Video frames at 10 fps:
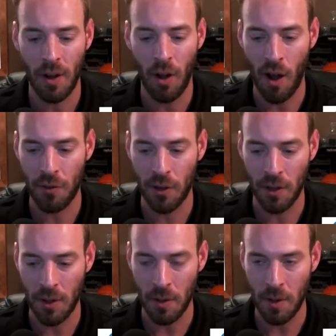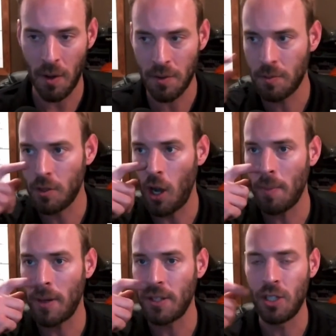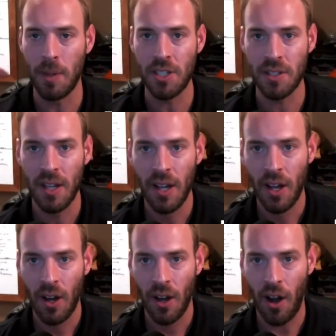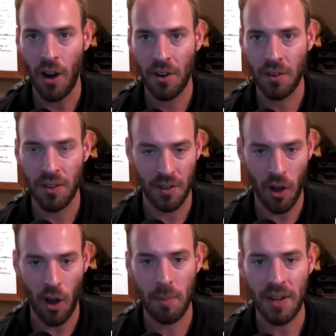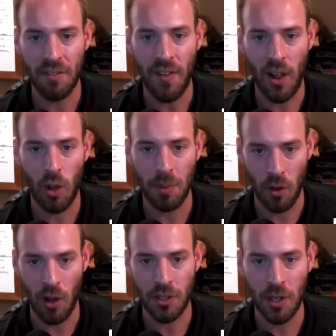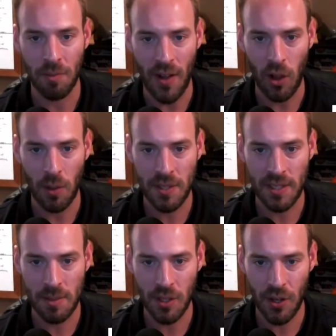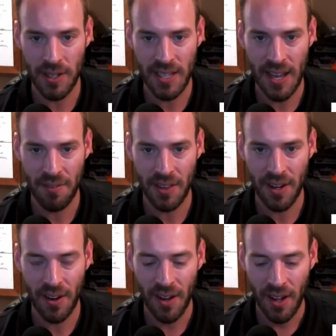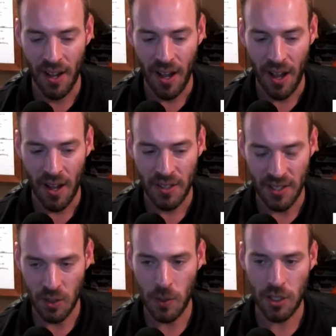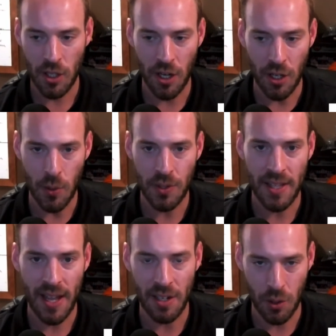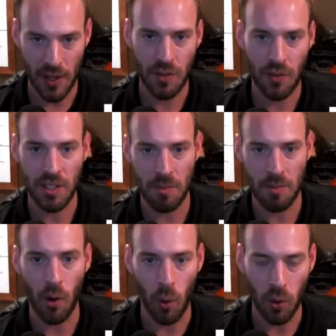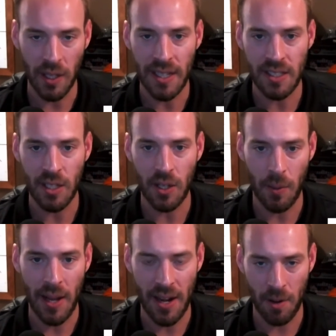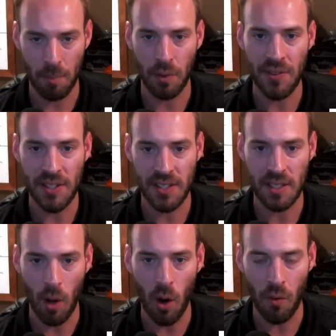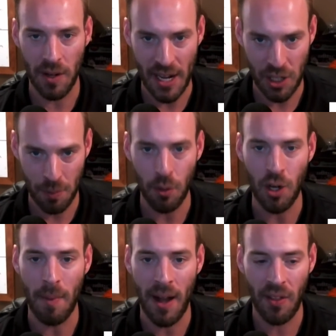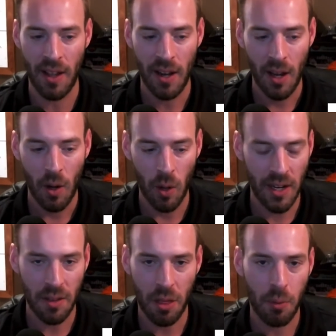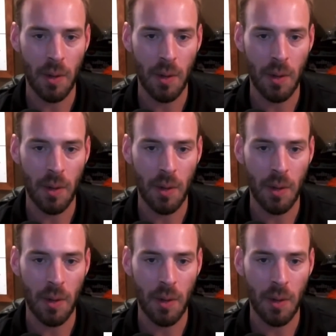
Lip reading: offer or talk about it too much is the automated follow-up, the long-term follow-up systems that you guys have in there. Since we started using that and transferring some of our old leads, that we had in our previous system over and actually putting them on that, we're getting